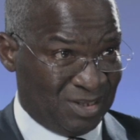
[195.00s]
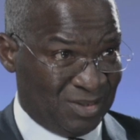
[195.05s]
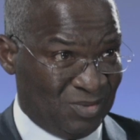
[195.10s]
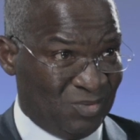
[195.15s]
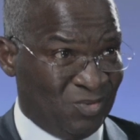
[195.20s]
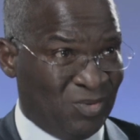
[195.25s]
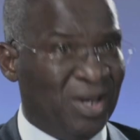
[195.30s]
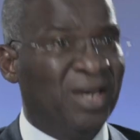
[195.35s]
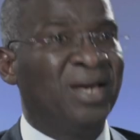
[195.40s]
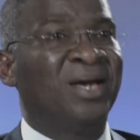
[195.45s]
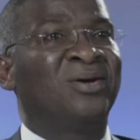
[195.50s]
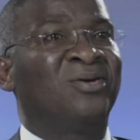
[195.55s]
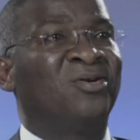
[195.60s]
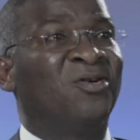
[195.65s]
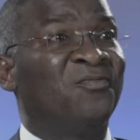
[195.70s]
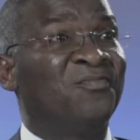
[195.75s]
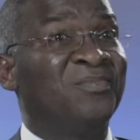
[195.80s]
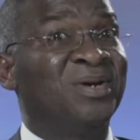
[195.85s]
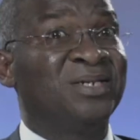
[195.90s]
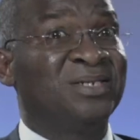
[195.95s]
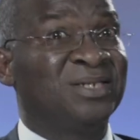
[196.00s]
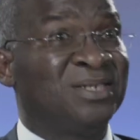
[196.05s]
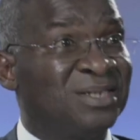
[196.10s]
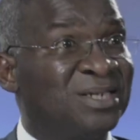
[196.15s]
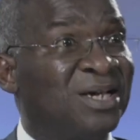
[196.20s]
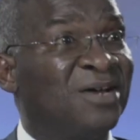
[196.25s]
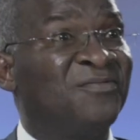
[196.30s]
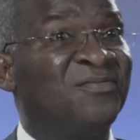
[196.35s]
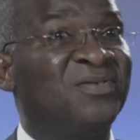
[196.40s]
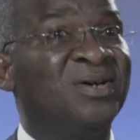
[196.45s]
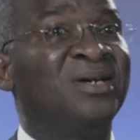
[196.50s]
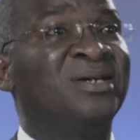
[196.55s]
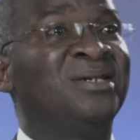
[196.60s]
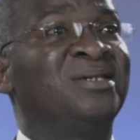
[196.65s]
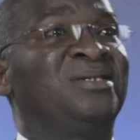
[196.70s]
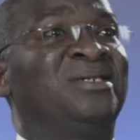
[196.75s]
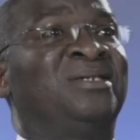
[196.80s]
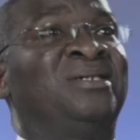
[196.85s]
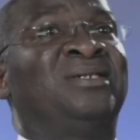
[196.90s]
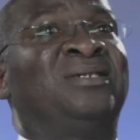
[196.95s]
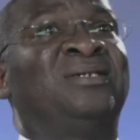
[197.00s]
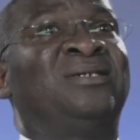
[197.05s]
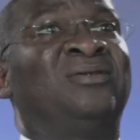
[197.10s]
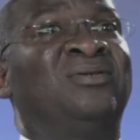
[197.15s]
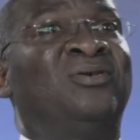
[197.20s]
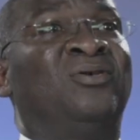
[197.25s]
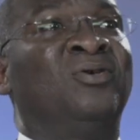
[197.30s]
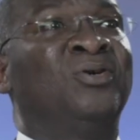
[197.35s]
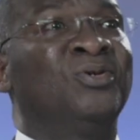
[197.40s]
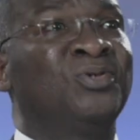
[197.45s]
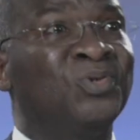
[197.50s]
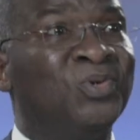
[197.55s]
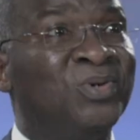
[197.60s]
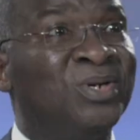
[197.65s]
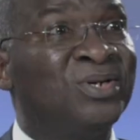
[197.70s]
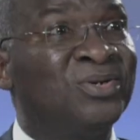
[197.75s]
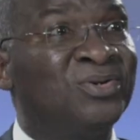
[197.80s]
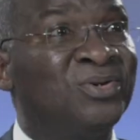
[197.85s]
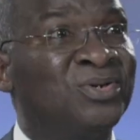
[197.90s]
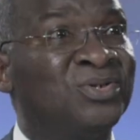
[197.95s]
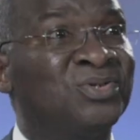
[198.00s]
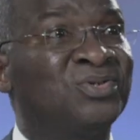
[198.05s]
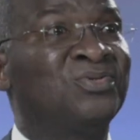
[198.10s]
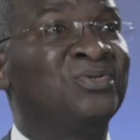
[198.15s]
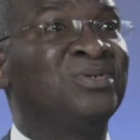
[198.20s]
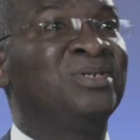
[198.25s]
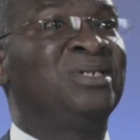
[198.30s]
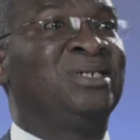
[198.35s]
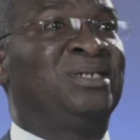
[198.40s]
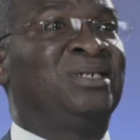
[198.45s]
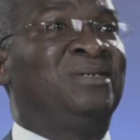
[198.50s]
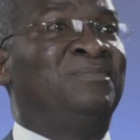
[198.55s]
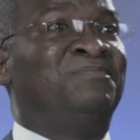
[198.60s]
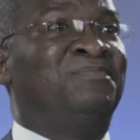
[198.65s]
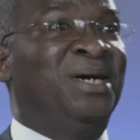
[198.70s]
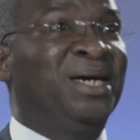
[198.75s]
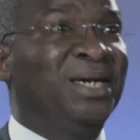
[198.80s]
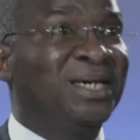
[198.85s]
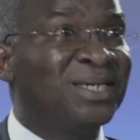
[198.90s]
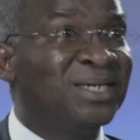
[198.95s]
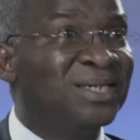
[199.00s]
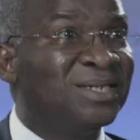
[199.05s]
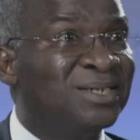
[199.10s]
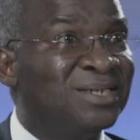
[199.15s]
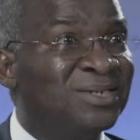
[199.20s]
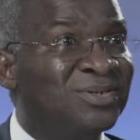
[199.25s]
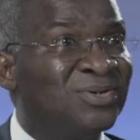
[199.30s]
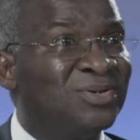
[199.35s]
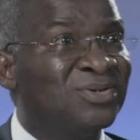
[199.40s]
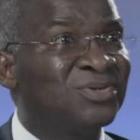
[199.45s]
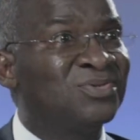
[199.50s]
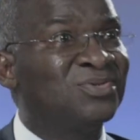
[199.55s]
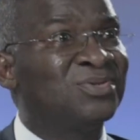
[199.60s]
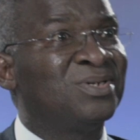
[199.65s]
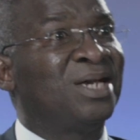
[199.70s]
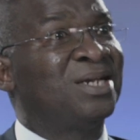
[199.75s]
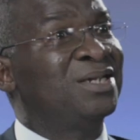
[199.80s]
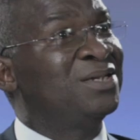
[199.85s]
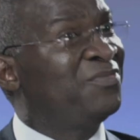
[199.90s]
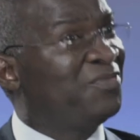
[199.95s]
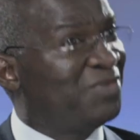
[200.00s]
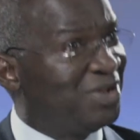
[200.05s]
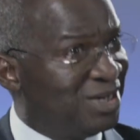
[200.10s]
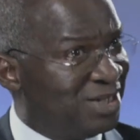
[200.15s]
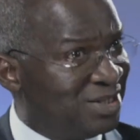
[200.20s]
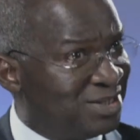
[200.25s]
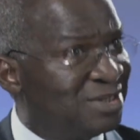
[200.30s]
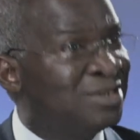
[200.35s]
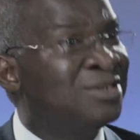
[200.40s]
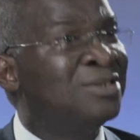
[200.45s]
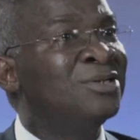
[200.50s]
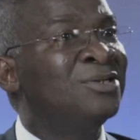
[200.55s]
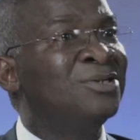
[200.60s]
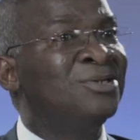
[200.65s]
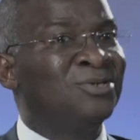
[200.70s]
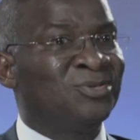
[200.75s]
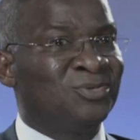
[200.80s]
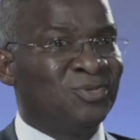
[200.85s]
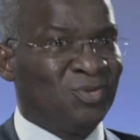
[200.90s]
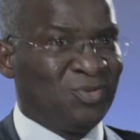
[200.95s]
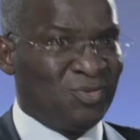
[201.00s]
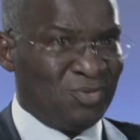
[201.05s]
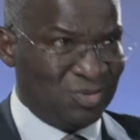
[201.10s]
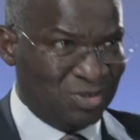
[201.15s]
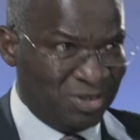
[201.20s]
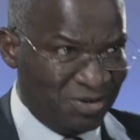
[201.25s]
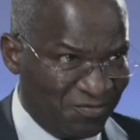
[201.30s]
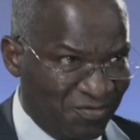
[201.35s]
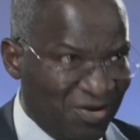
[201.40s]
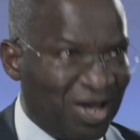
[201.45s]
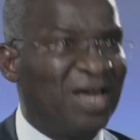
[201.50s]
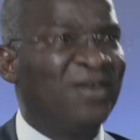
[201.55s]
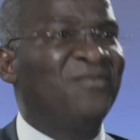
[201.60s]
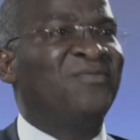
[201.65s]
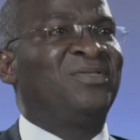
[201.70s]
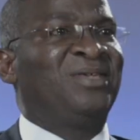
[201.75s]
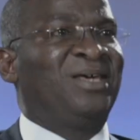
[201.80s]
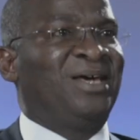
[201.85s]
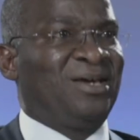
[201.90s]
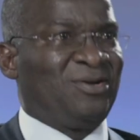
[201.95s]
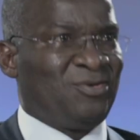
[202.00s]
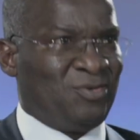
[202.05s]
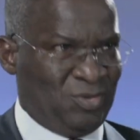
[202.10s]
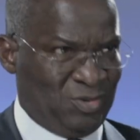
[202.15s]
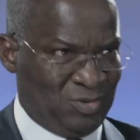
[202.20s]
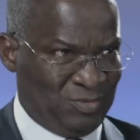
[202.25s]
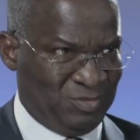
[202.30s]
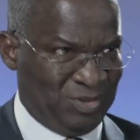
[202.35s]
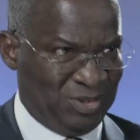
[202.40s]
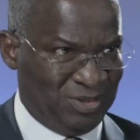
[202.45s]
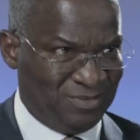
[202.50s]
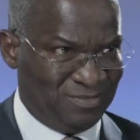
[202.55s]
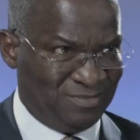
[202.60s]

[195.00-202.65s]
where government intervened in the auto industry, in the banking industry, and the finance to revive their economy.